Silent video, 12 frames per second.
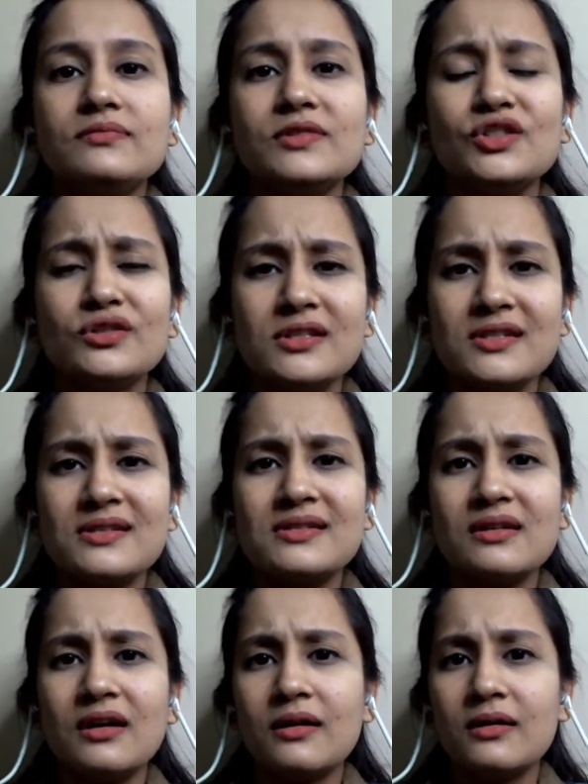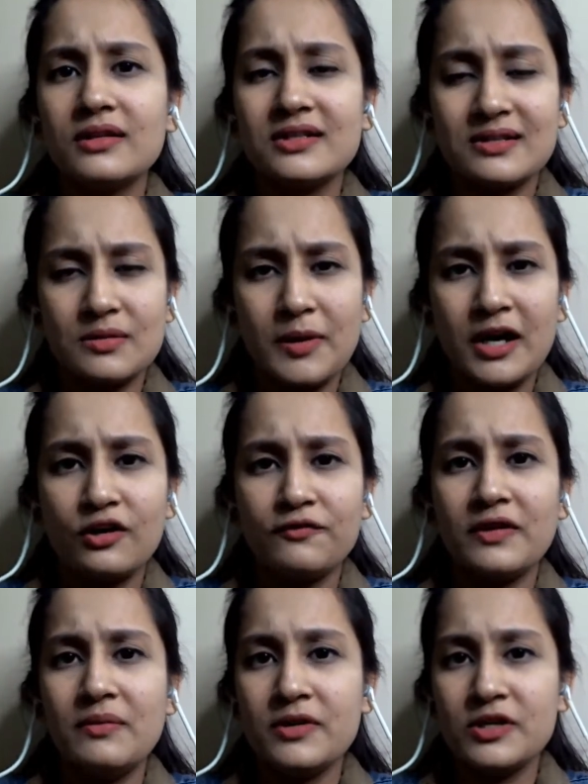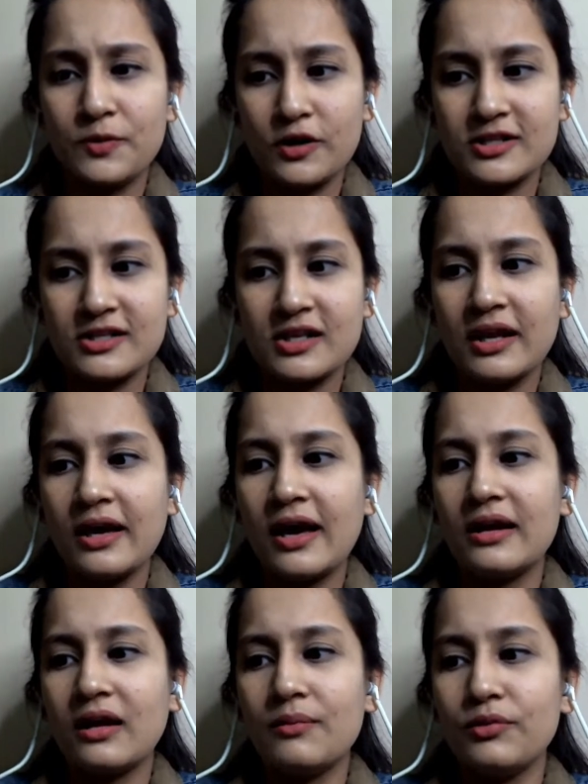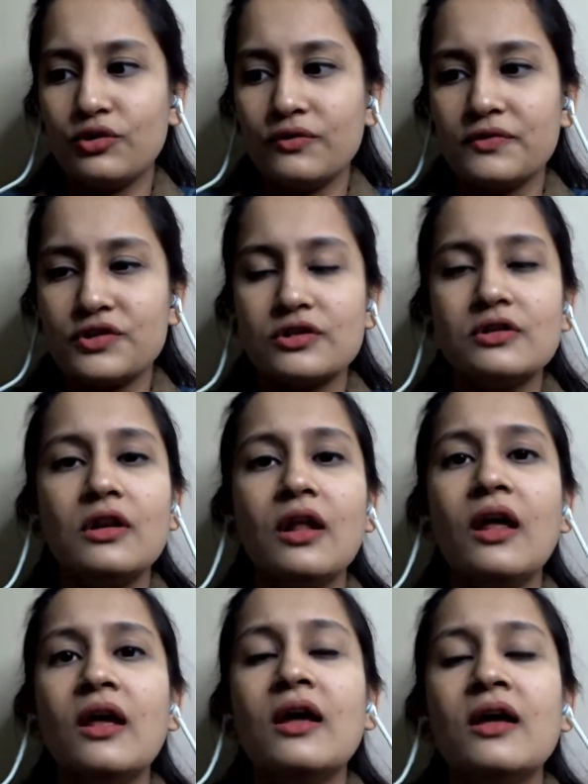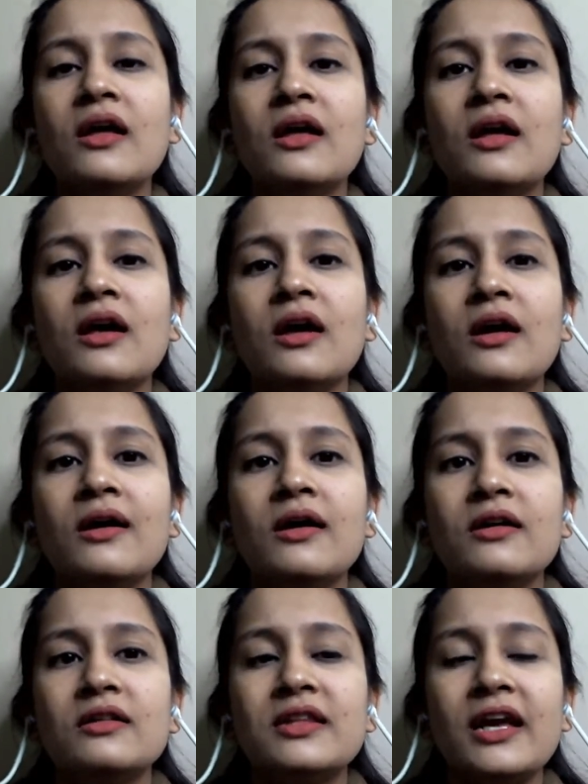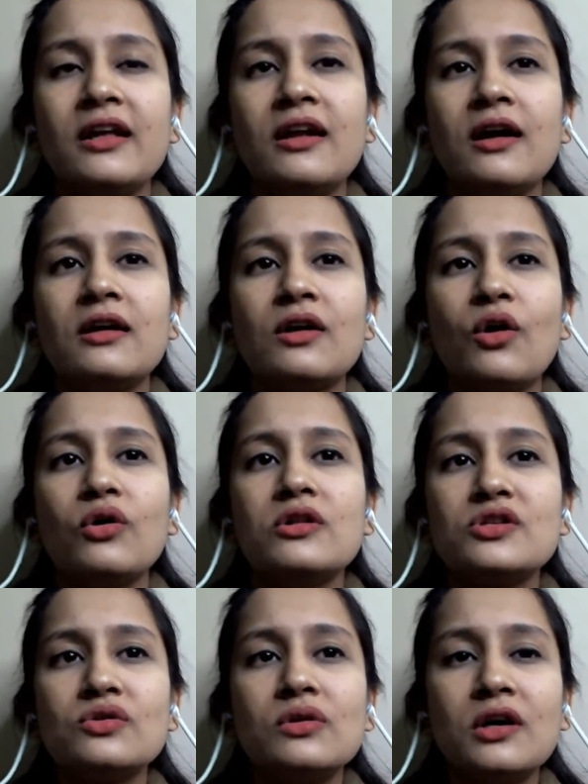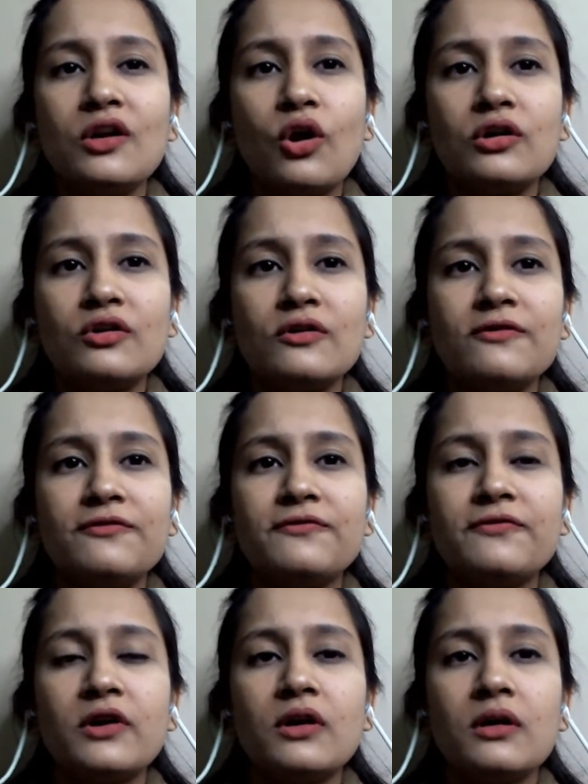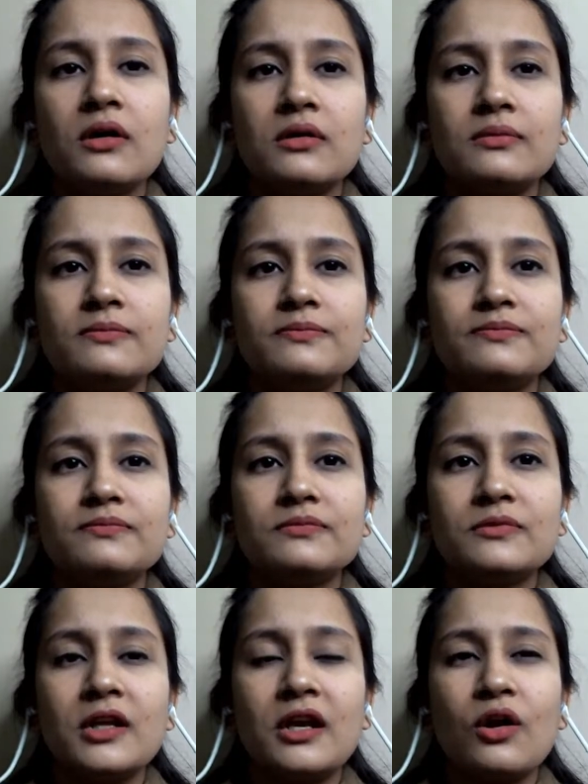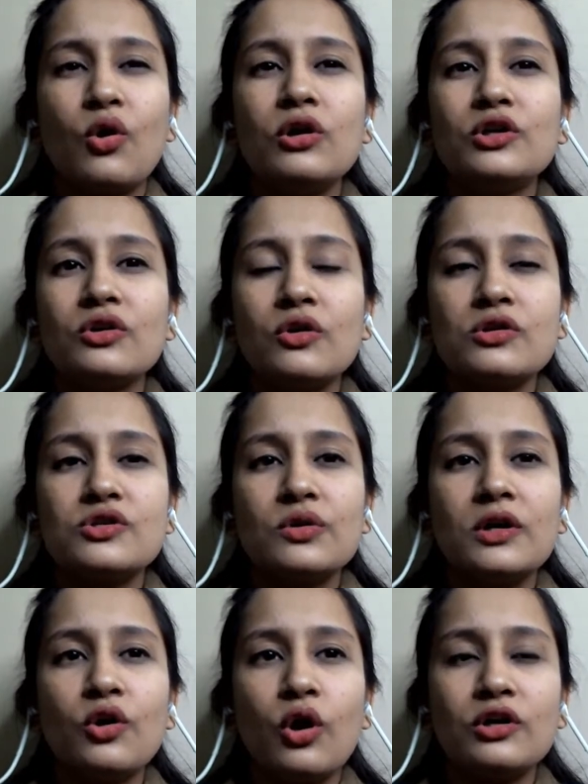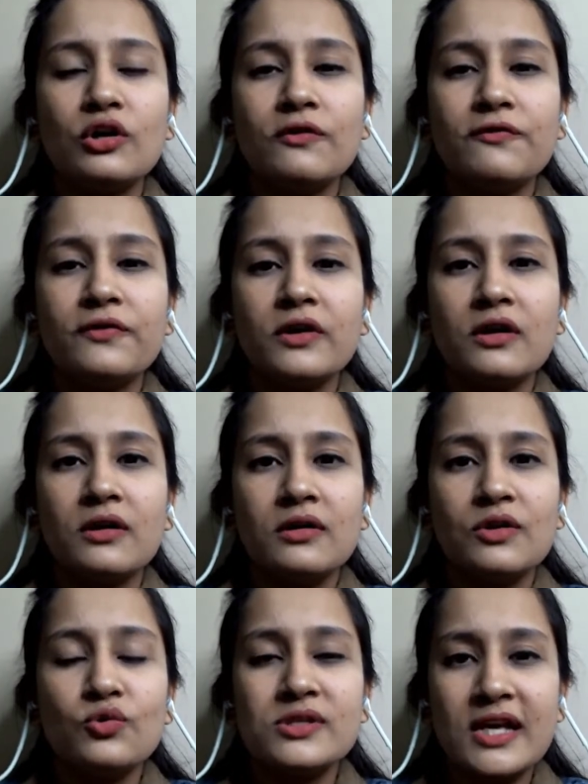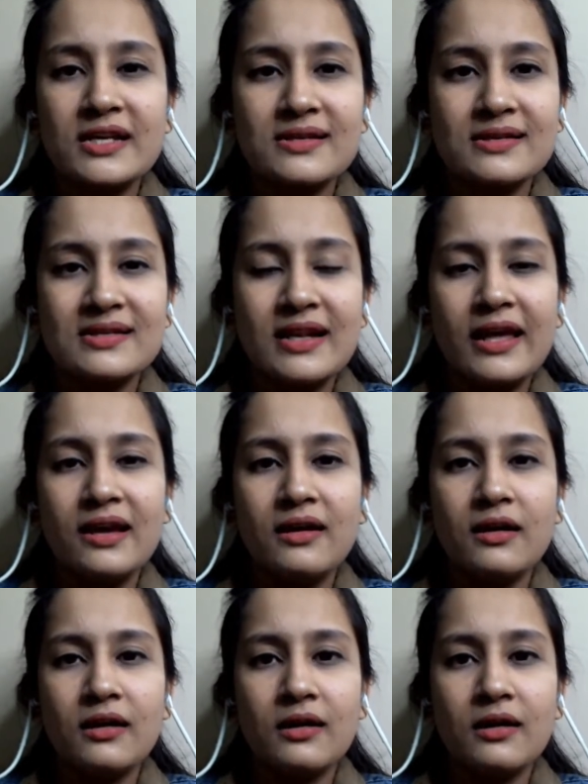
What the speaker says: So this is a part of image processing and computer vision. There are also a lot of also a lot of use cases, like